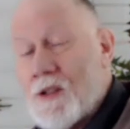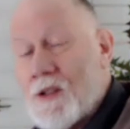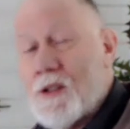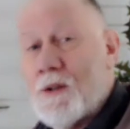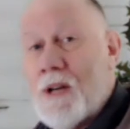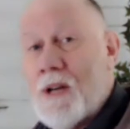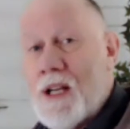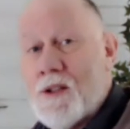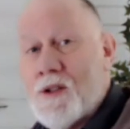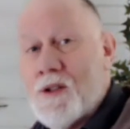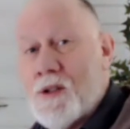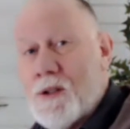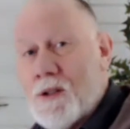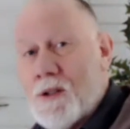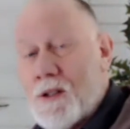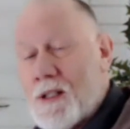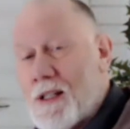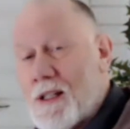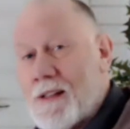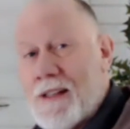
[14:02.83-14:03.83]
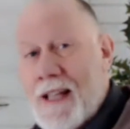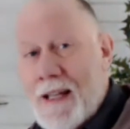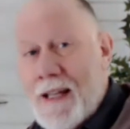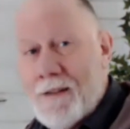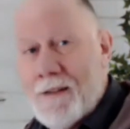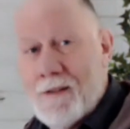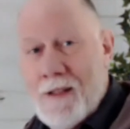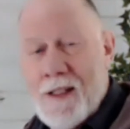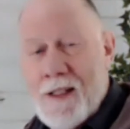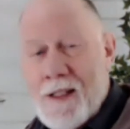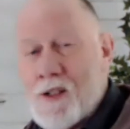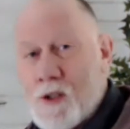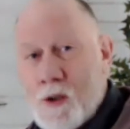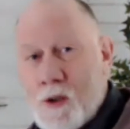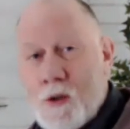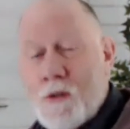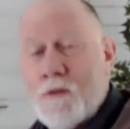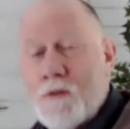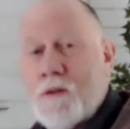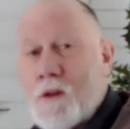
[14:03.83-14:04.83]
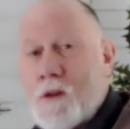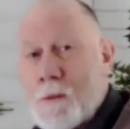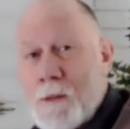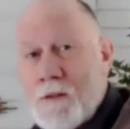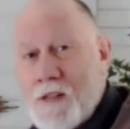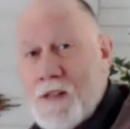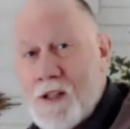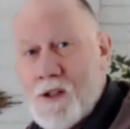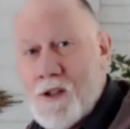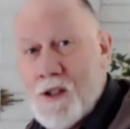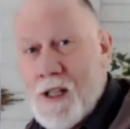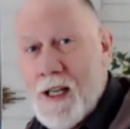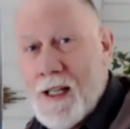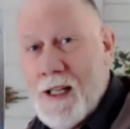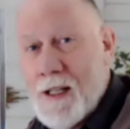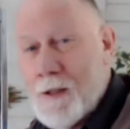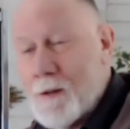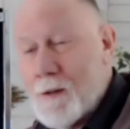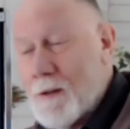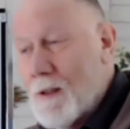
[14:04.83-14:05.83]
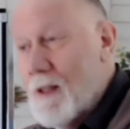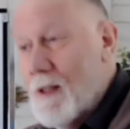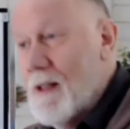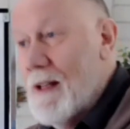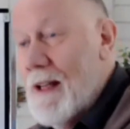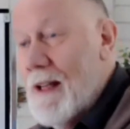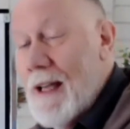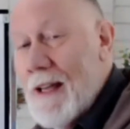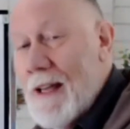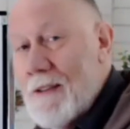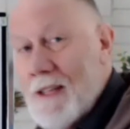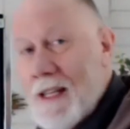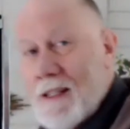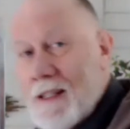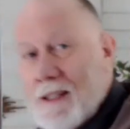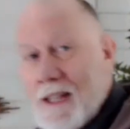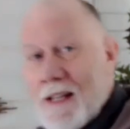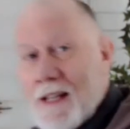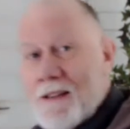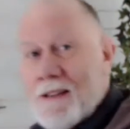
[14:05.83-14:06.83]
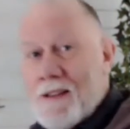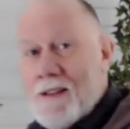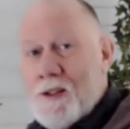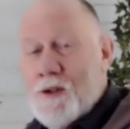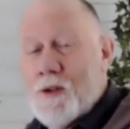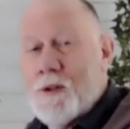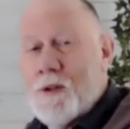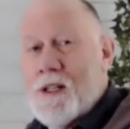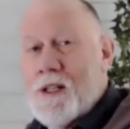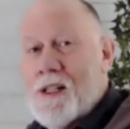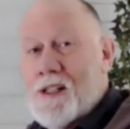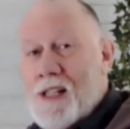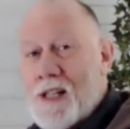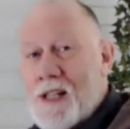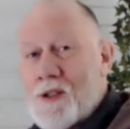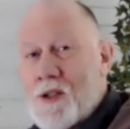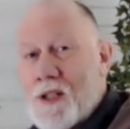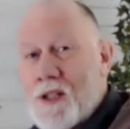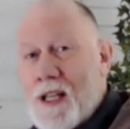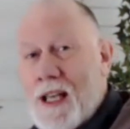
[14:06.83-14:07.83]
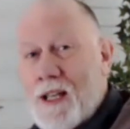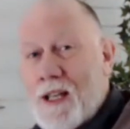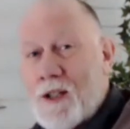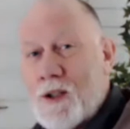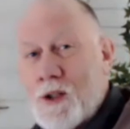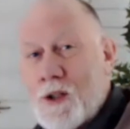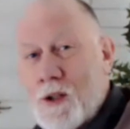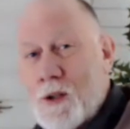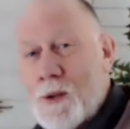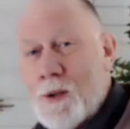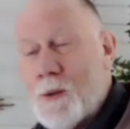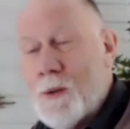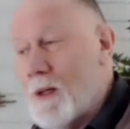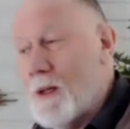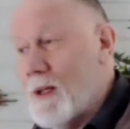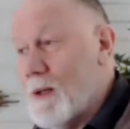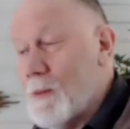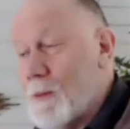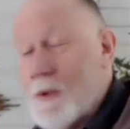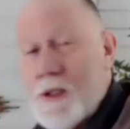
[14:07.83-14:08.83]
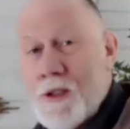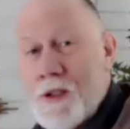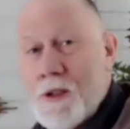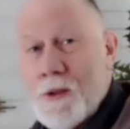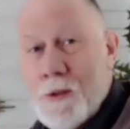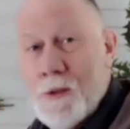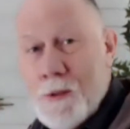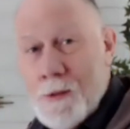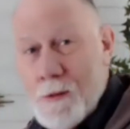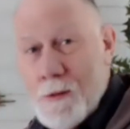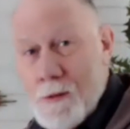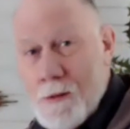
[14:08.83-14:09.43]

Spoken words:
the grandchildren. And that is your form of educating. And then let the trees educate you when you